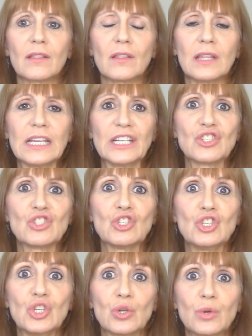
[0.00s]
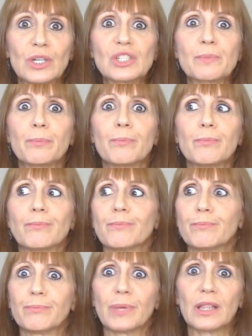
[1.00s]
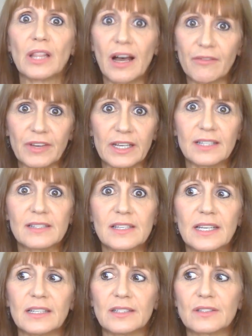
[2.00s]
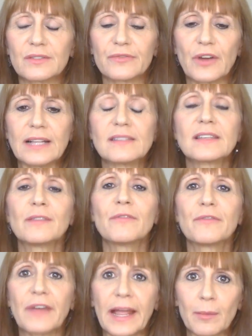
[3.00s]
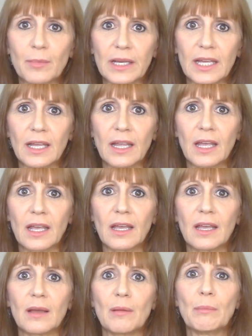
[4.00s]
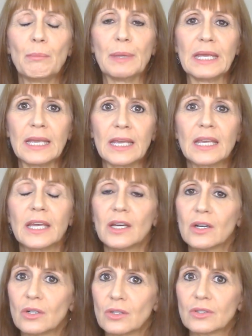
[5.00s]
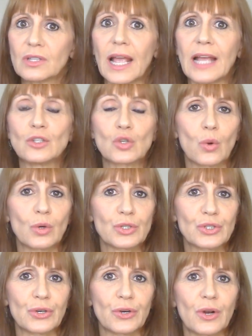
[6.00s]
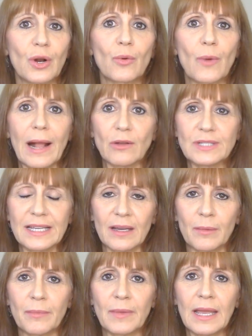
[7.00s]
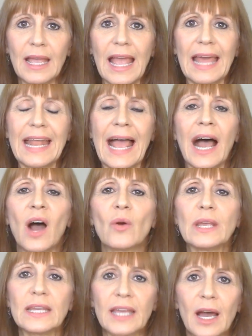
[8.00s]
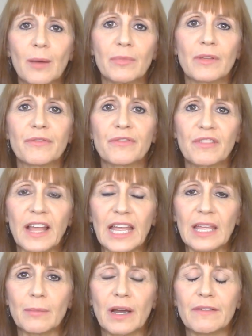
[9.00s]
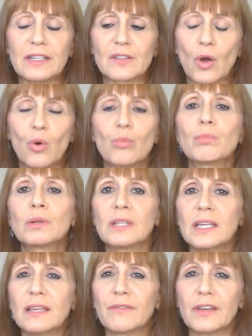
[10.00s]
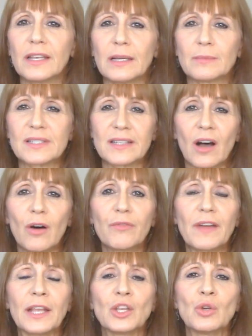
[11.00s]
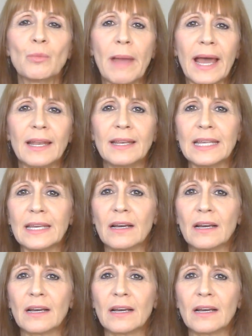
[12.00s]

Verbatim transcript: his Jewish beloveds, his friends and family being killed and tortured around him, and how he kept the flame of his own belief in himself and humanity